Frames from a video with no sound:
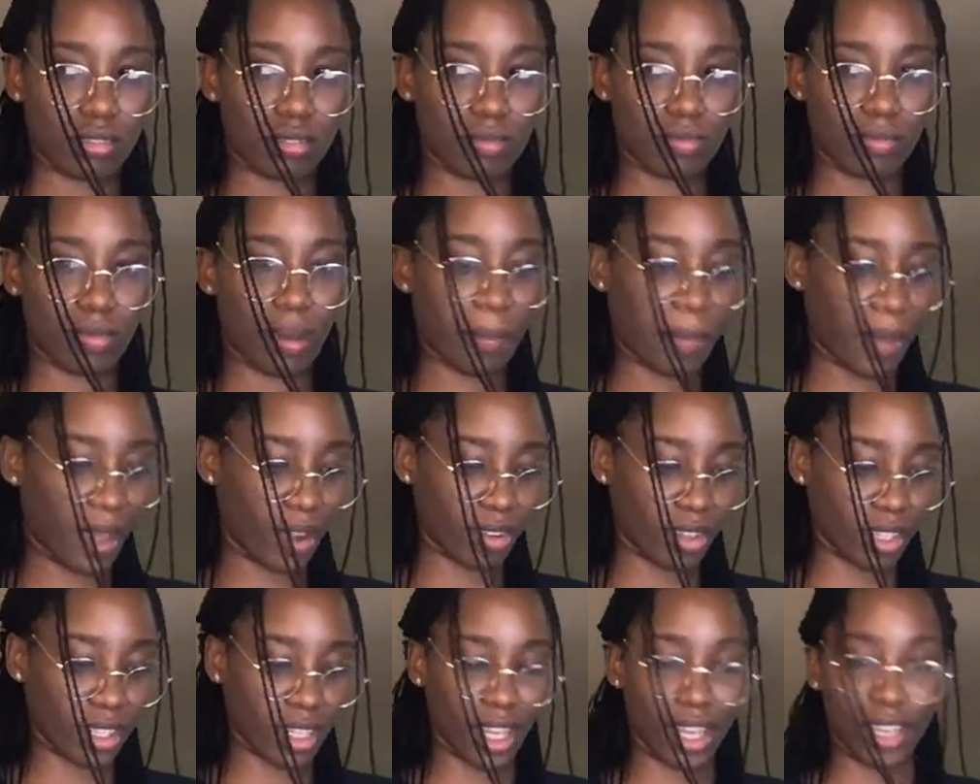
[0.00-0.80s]
My
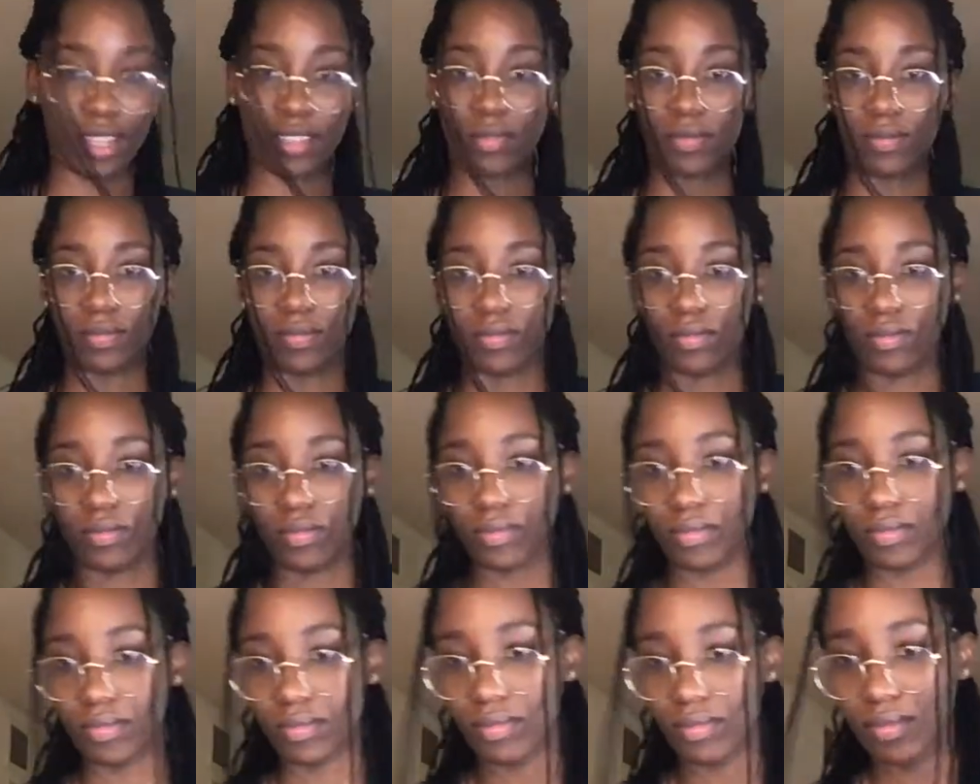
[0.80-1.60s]
battery died.
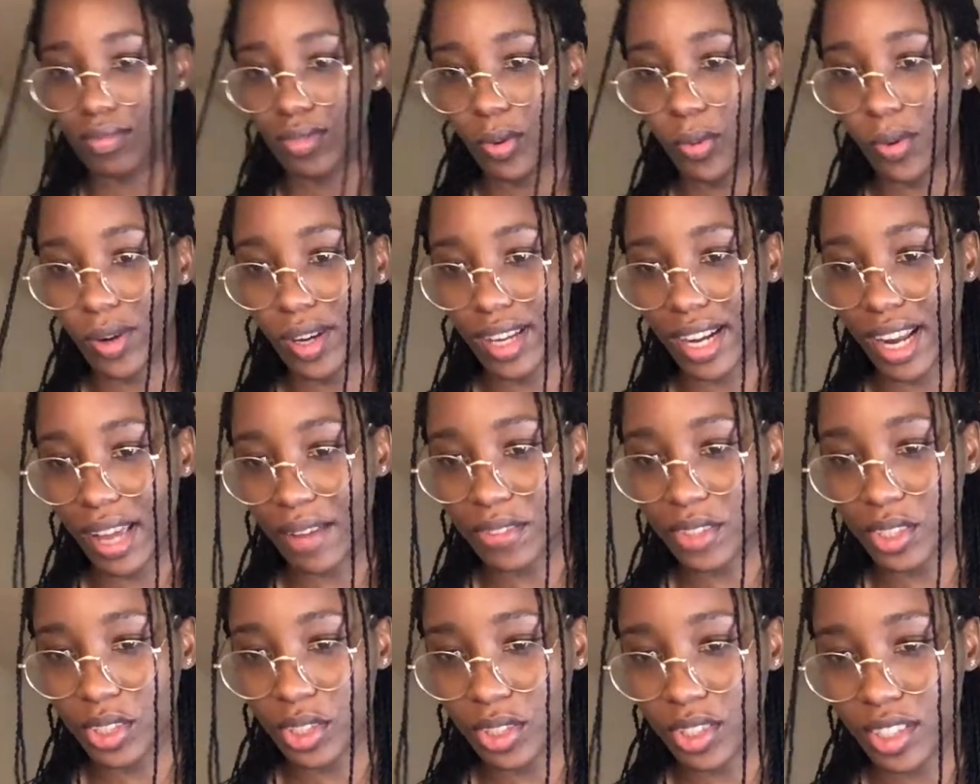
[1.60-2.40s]
We're going to
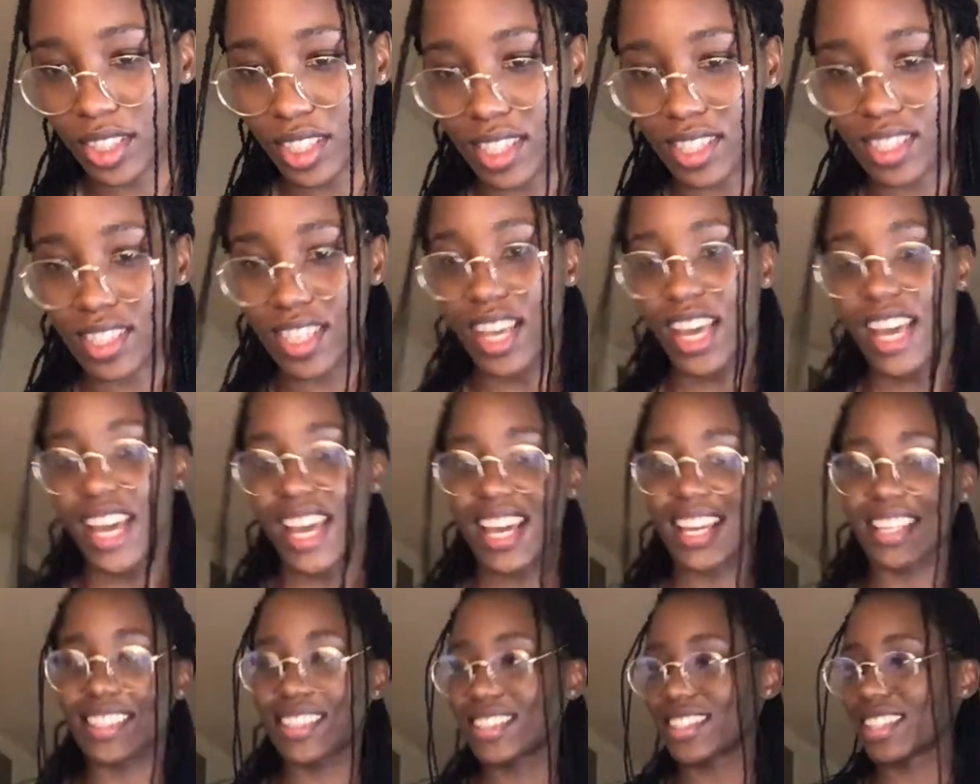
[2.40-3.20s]
have to do this.
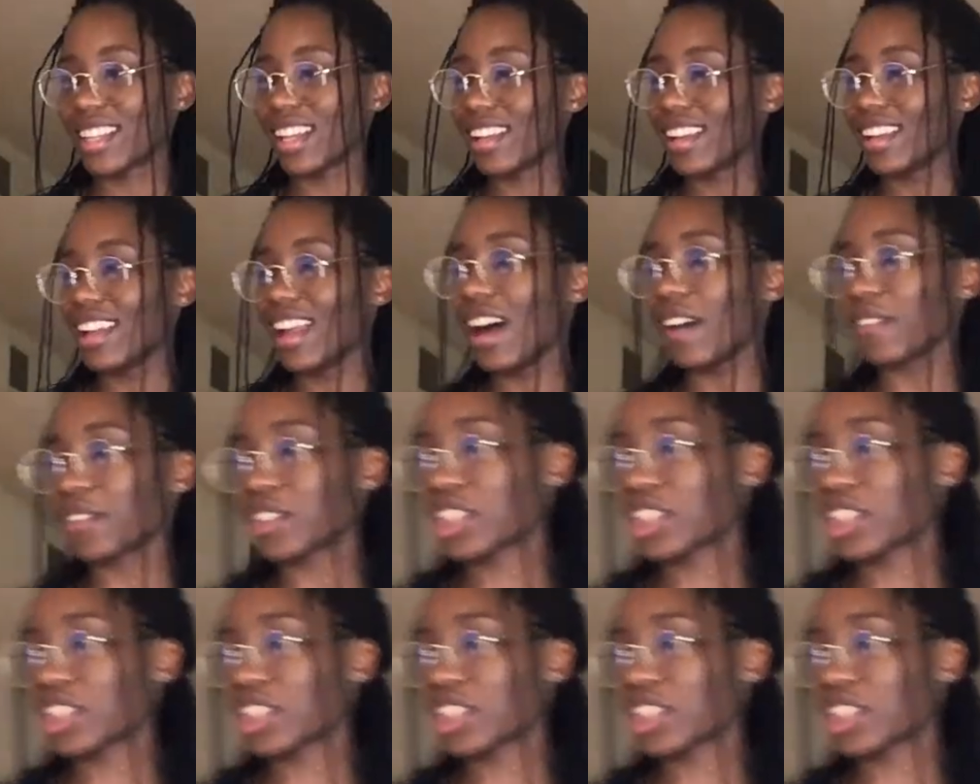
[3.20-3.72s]
It's a love